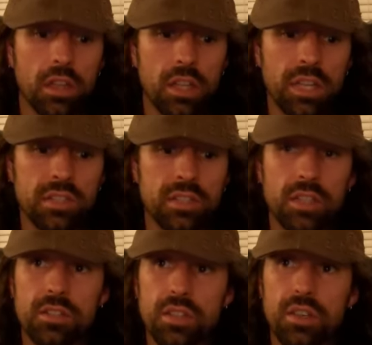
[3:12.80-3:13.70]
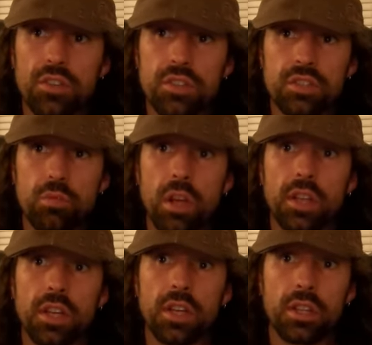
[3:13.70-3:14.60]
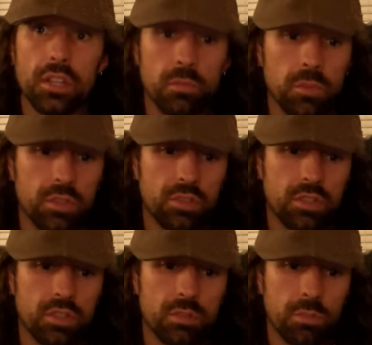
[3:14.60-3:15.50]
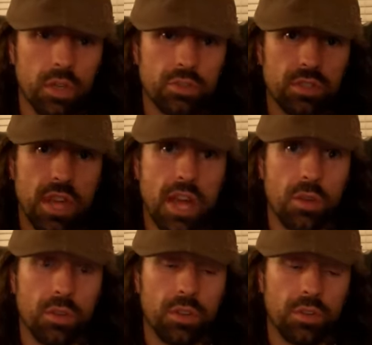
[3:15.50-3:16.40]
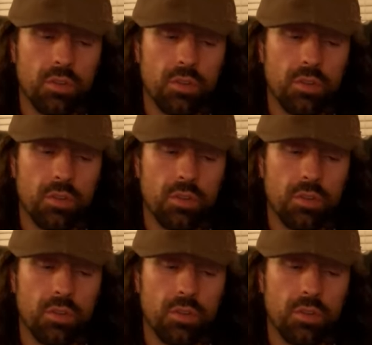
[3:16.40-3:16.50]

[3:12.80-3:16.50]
At least until the swelling in the immune system goes down.